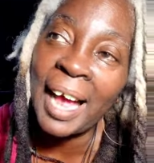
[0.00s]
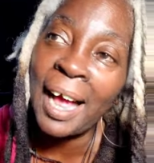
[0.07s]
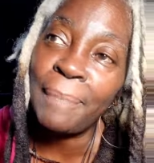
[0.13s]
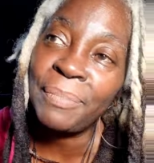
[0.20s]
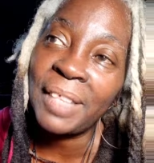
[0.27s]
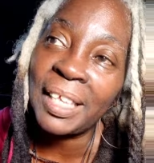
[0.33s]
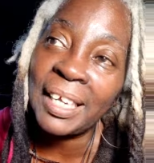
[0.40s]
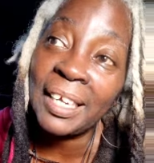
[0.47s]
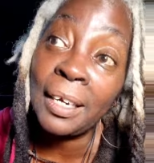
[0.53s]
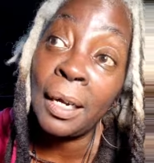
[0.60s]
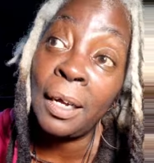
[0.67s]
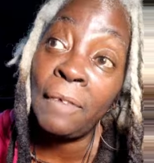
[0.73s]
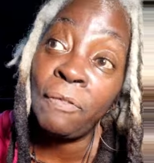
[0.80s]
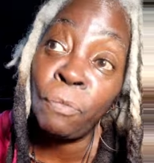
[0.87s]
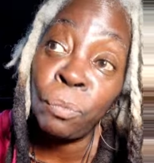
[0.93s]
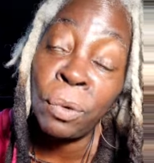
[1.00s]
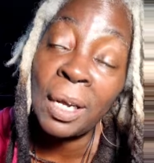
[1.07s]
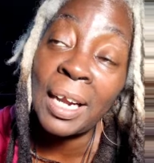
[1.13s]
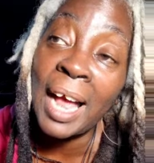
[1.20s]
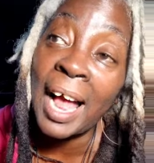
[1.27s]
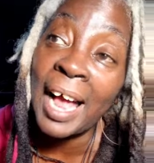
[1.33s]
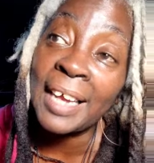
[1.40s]
I'm thinking of
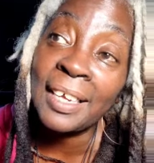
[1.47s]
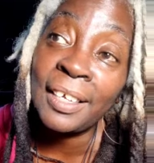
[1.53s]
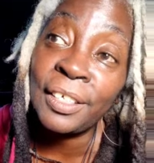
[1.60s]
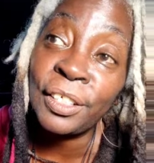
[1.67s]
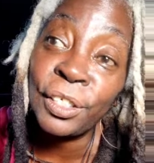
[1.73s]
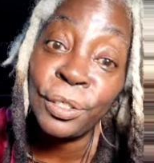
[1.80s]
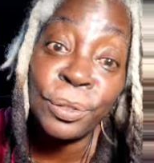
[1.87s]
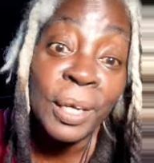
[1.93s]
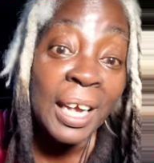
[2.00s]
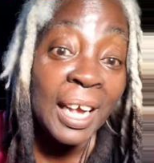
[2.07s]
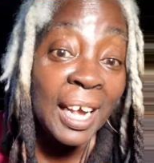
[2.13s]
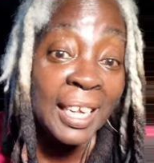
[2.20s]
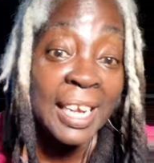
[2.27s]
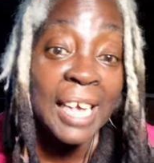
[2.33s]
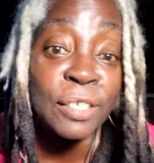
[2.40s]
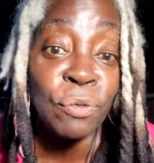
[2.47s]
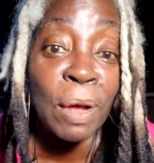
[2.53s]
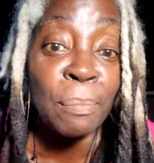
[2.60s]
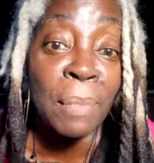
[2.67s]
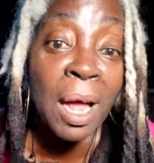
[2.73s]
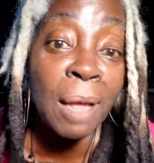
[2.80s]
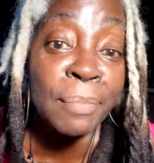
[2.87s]
what I could do. And that's why
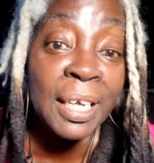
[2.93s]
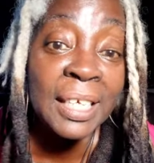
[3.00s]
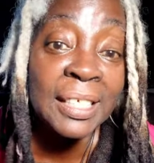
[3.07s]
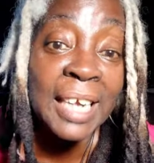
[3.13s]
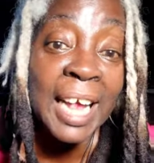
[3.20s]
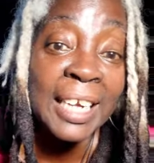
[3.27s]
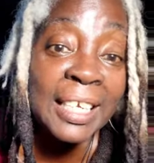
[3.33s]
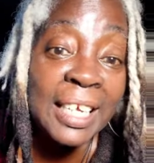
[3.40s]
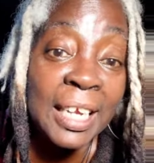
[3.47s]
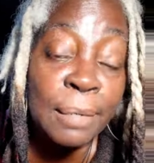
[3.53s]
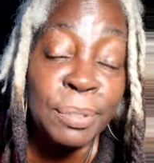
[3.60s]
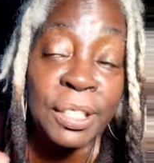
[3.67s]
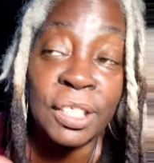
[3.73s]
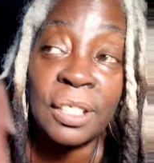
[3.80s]
mommy and daddy keeps,